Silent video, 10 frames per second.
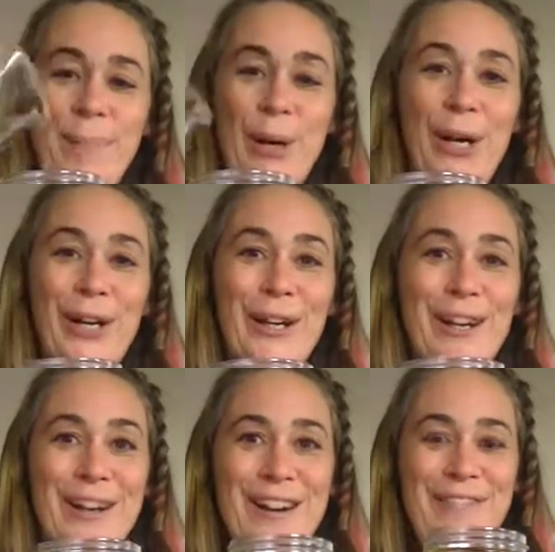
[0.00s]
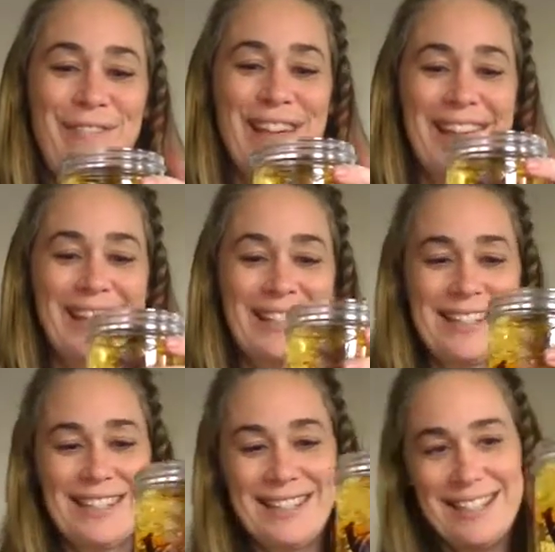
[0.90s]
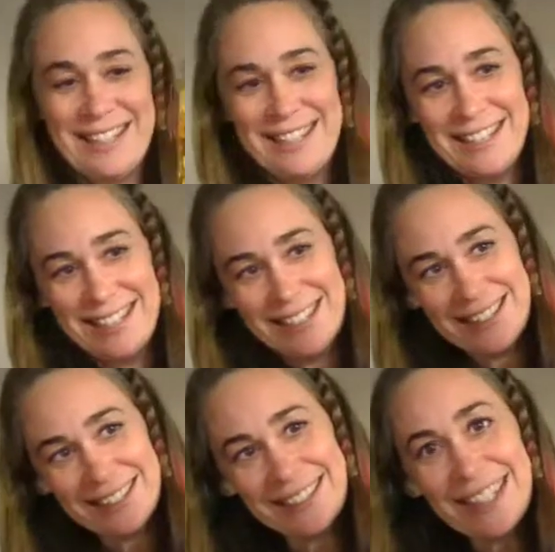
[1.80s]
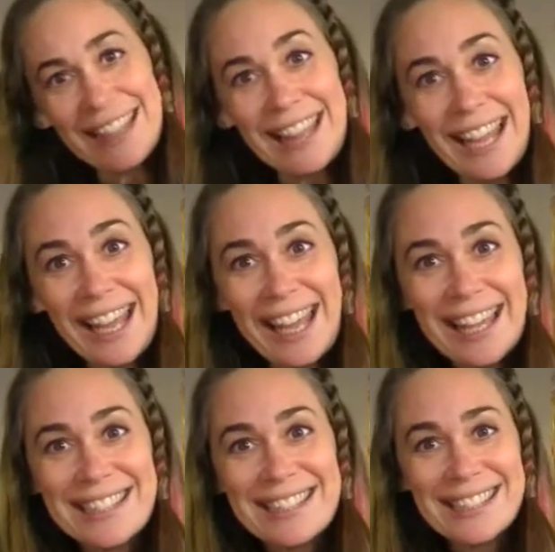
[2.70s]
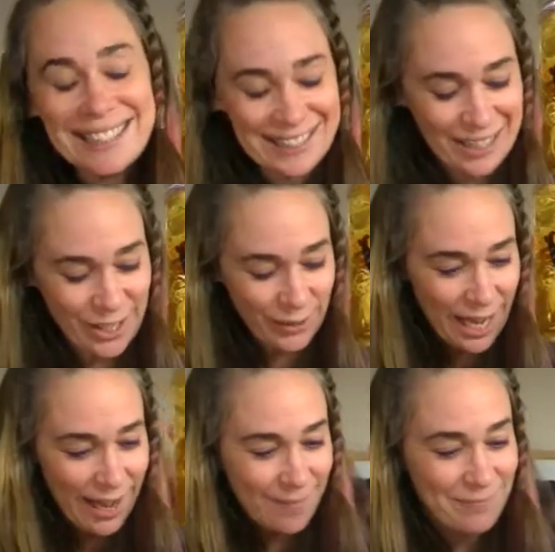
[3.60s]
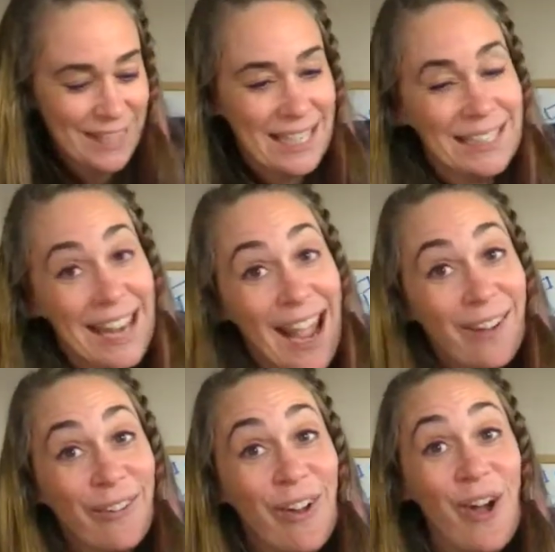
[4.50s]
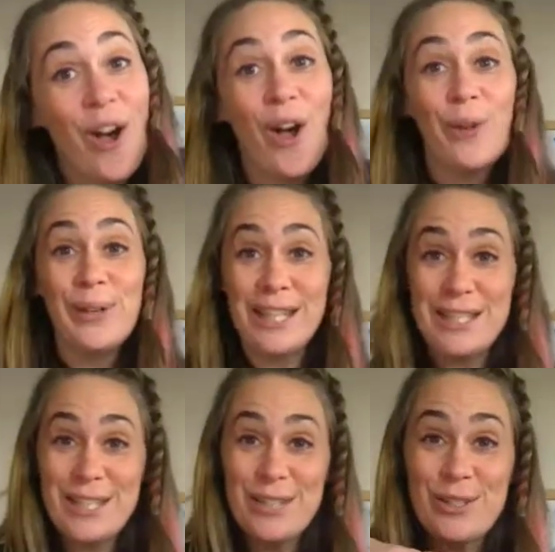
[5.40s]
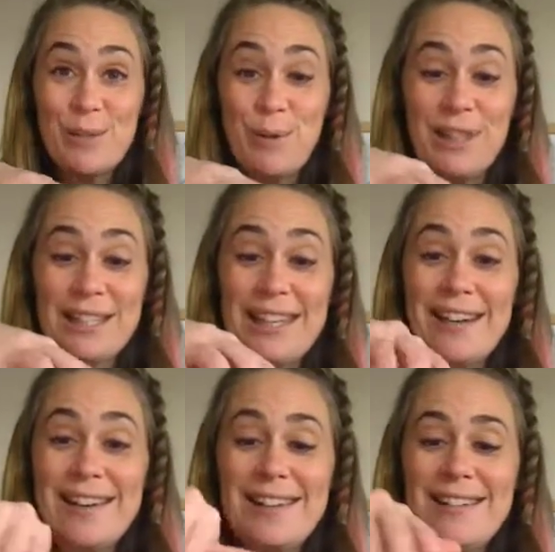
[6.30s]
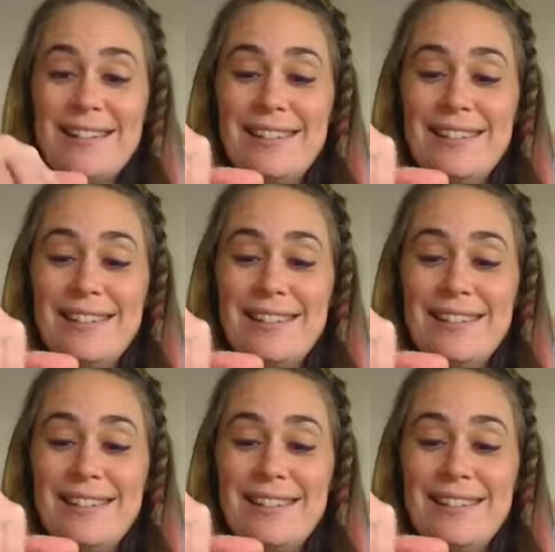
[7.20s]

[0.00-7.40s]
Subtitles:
Perfect. Look at that. Okay, now all we need to do is put the lid on.